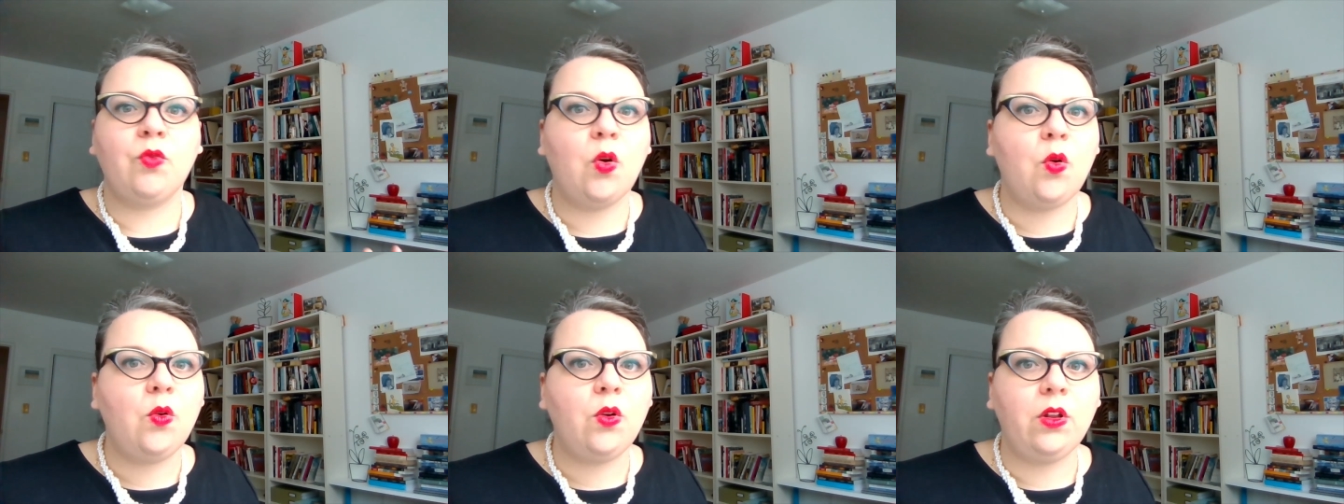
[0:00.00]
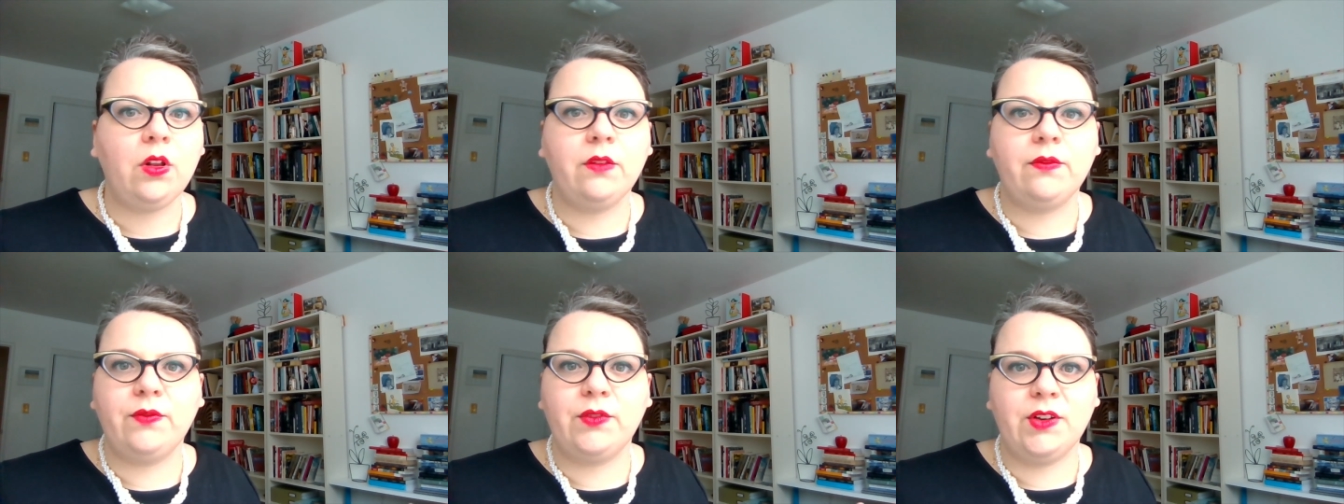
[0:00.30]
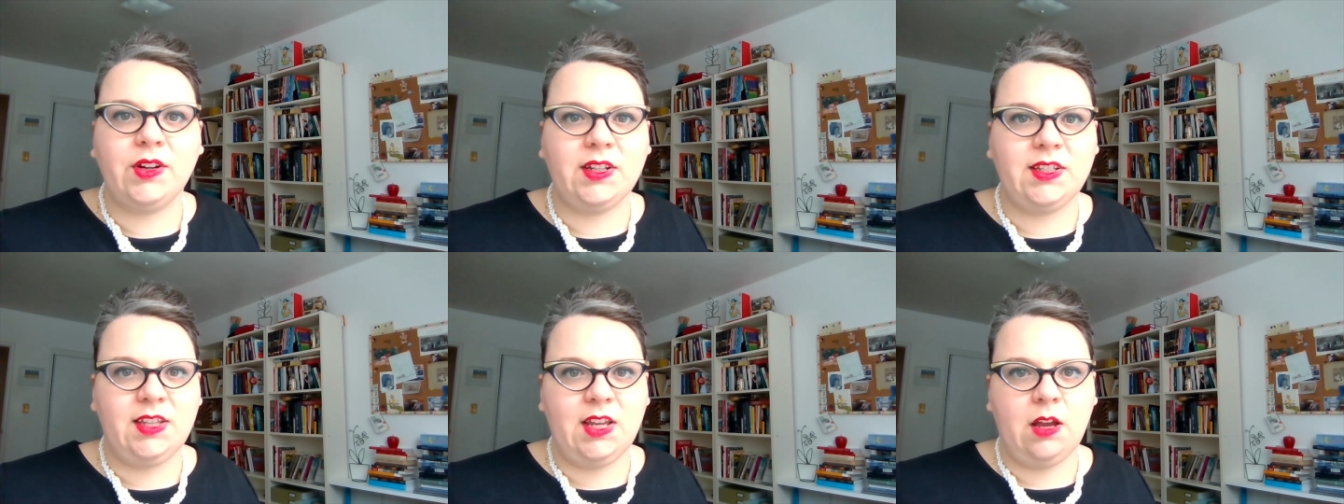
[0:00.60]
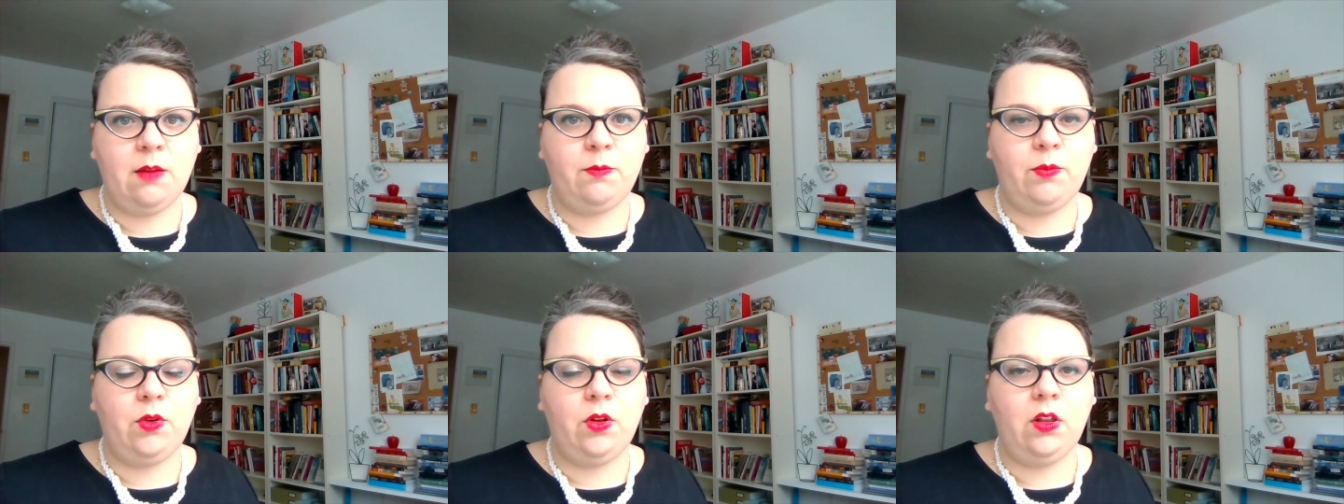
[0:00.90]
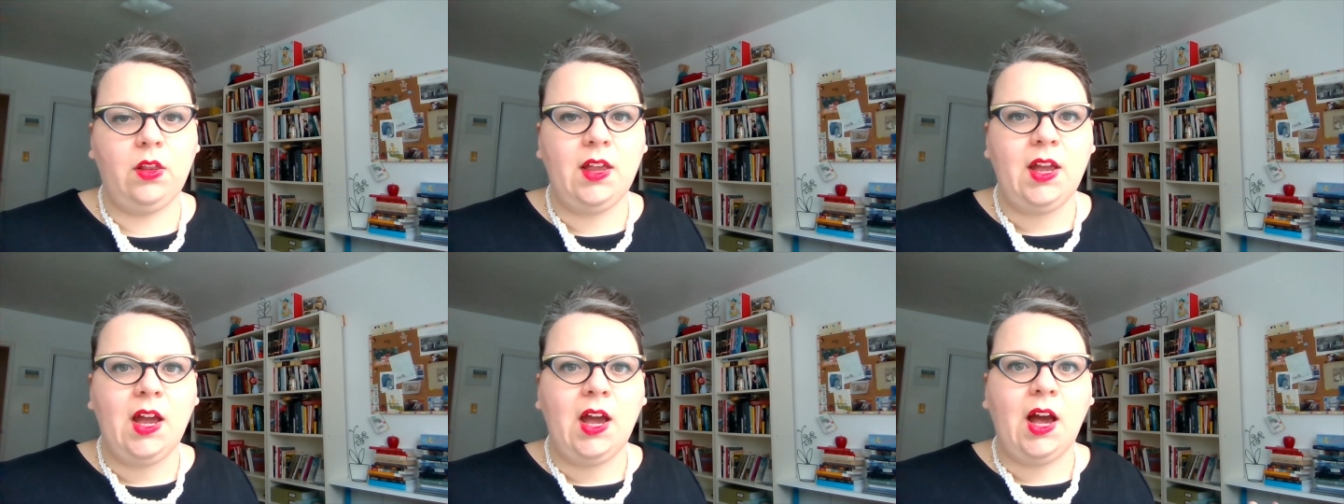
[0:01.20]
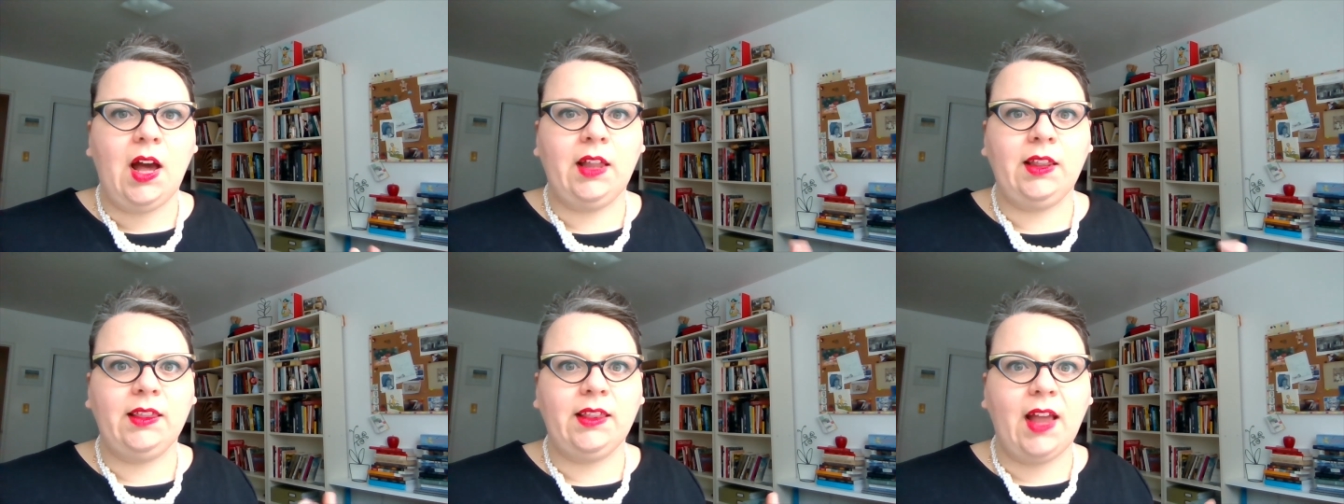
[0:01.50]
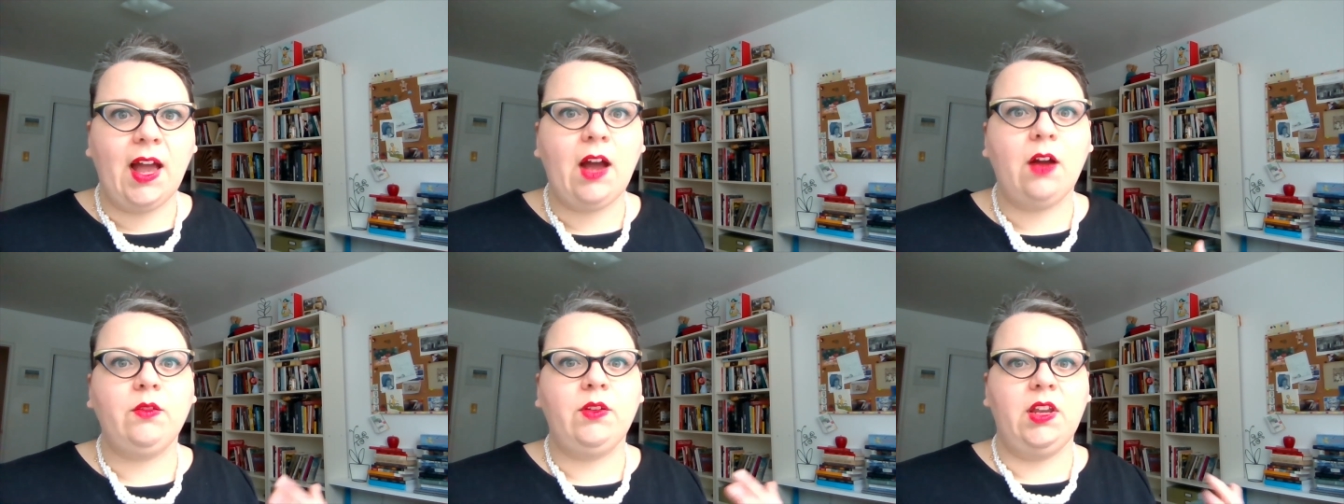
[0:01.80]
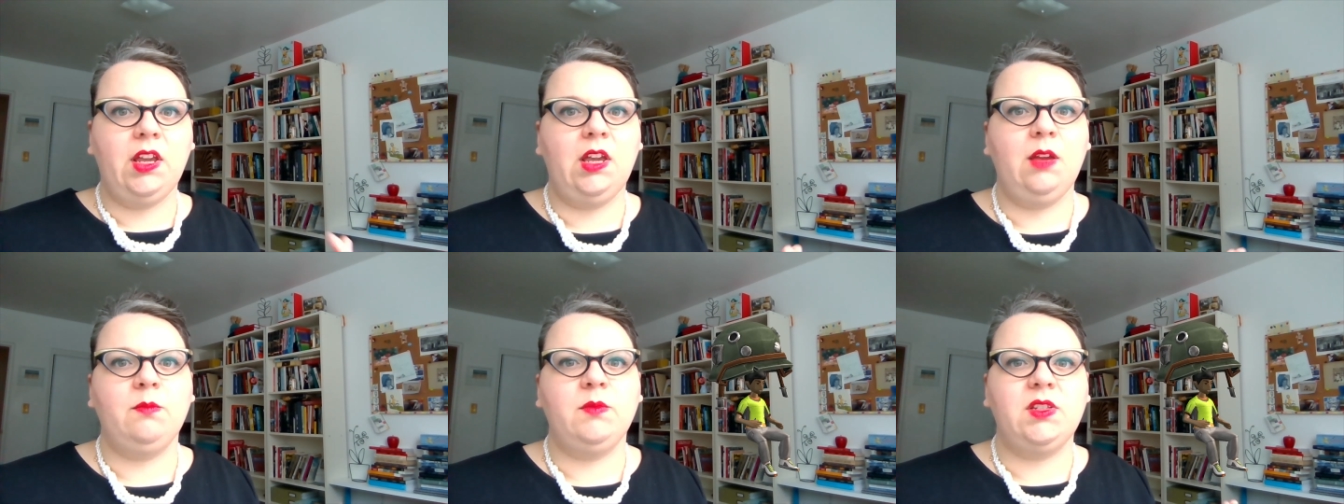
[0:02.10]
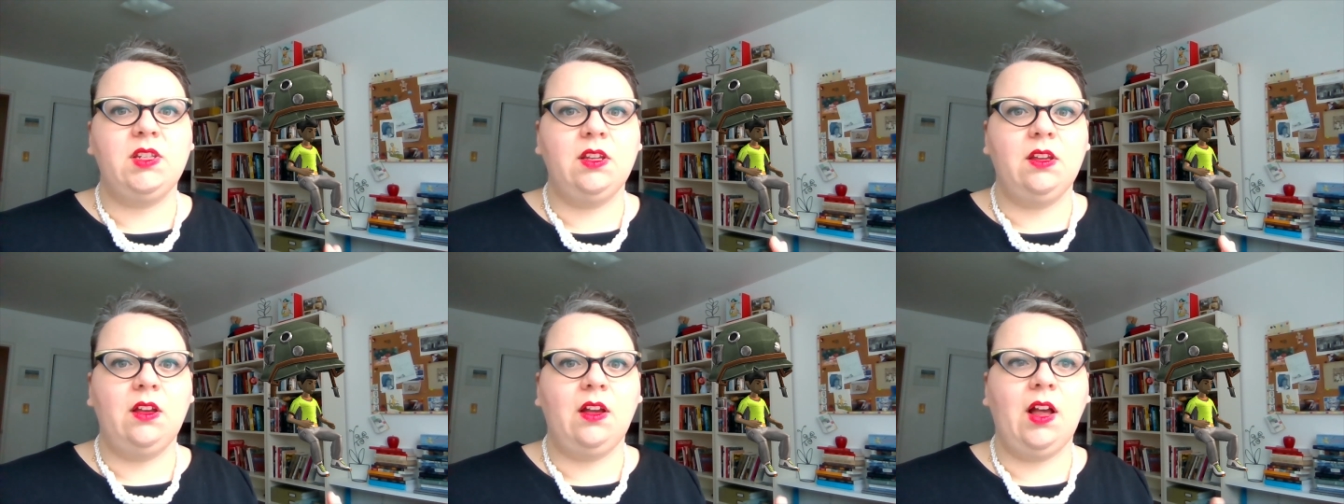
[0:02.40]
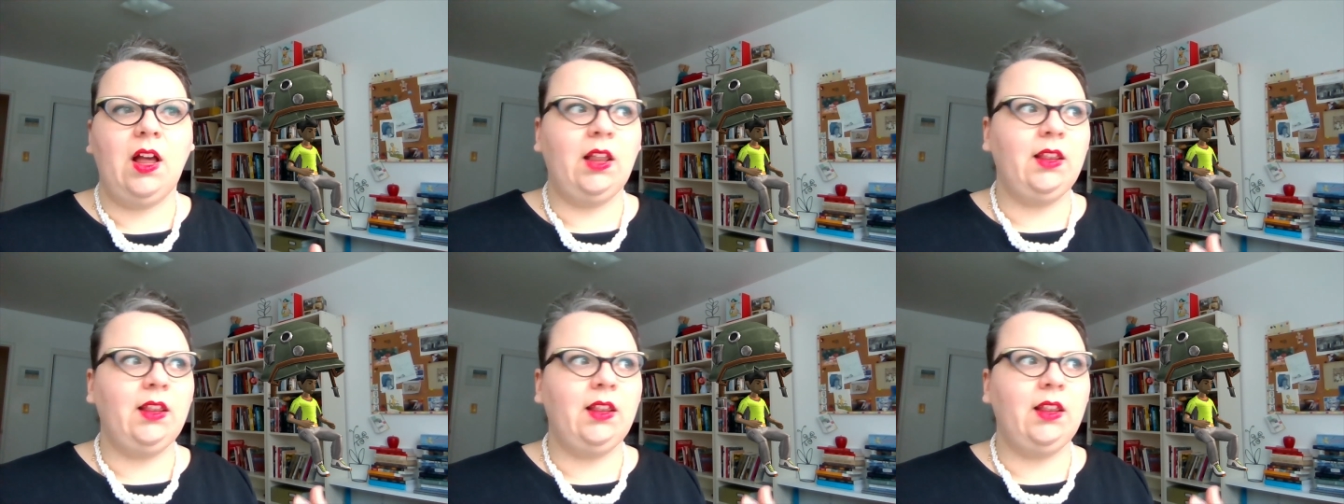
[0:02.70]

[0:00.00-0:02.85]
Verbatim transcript: roll, for example, allowed him to